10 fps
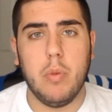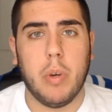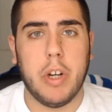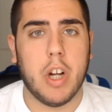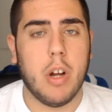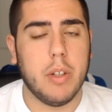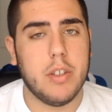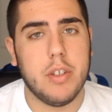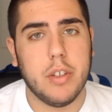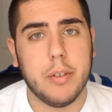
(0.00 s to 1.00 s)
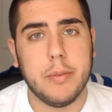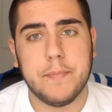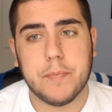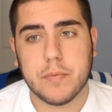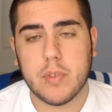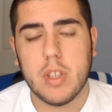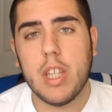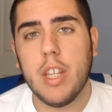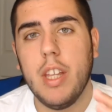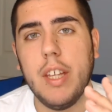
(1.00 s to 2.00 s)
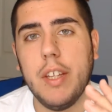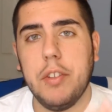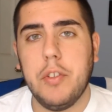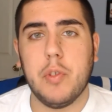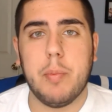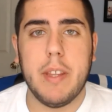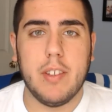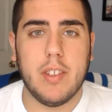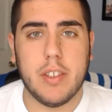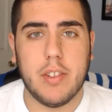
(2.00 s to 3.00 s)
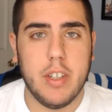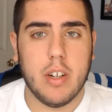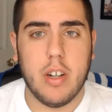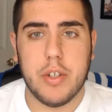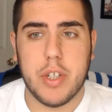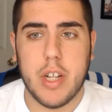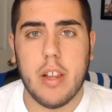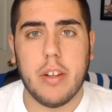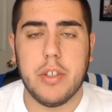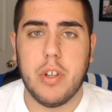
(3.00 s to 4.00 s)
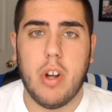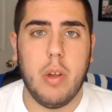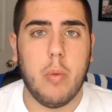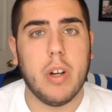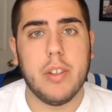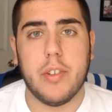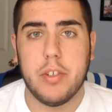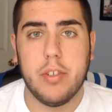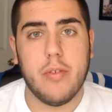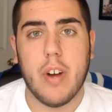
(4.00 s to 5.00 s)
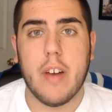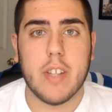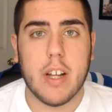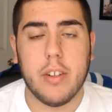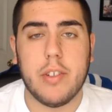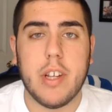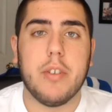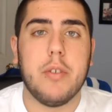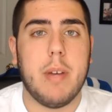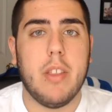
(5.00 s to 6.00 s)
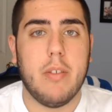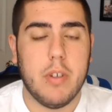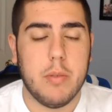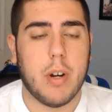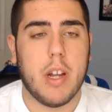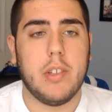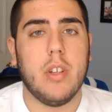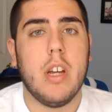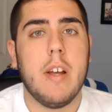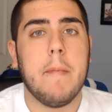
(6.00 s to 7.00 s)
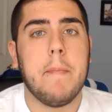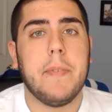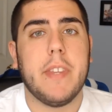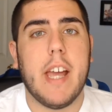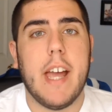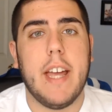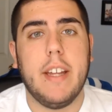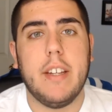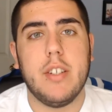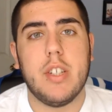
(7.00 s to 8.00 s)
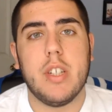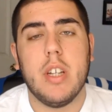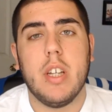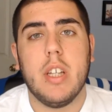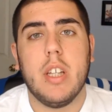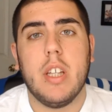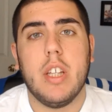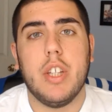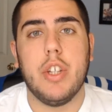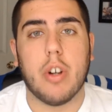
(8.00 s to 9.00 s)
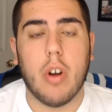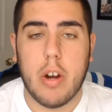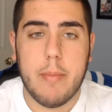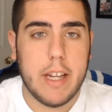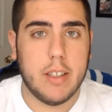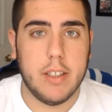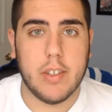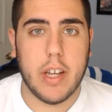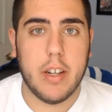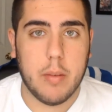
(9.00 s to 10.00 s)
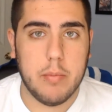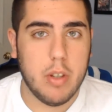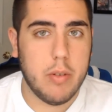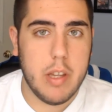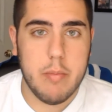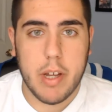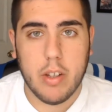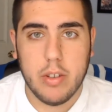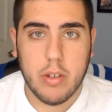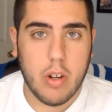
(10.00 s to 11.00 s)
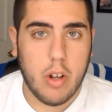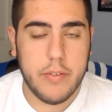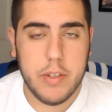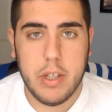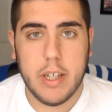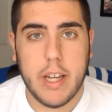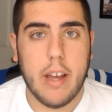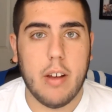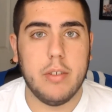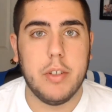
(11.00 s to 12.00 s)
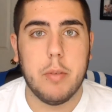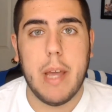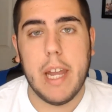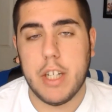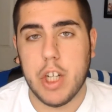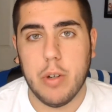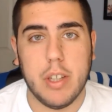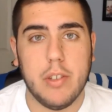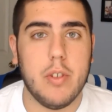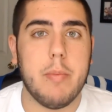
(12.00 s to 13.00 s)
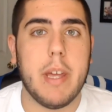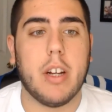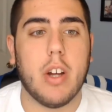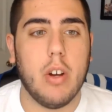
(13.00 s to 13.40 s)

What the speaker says: What you're going to do is you spend the $60 or $100 all at once. There's no $5 down. You pay the full price, and you're automatically signed up. No email, no Call of Duty account, no beta tokens, no beta